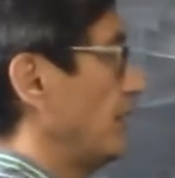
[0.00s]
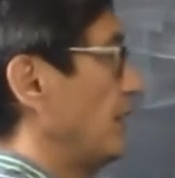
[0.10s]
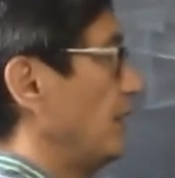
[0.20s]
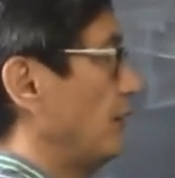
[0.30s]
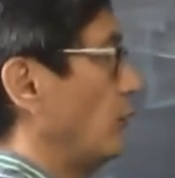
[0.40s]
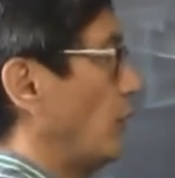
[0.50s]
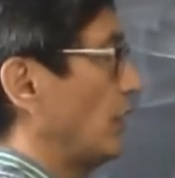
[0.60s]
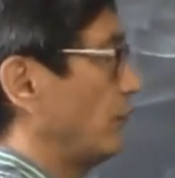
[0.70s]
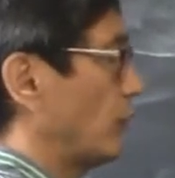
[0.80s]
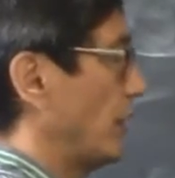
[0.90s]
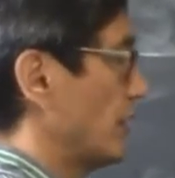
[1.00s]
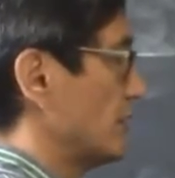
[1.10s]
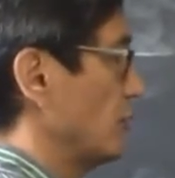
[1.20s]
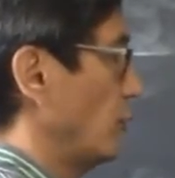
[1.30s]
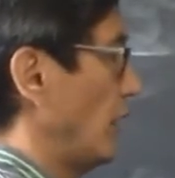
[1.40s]
in 1 for x,
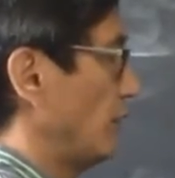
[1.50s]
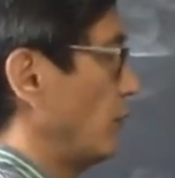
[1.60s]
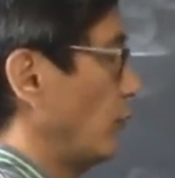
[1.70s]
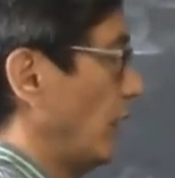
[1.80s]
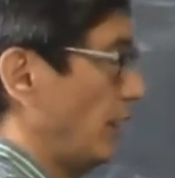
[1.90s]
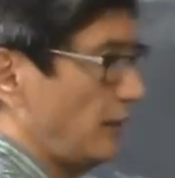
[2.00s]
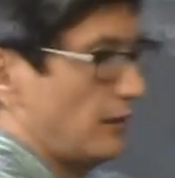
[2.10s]
1 for y.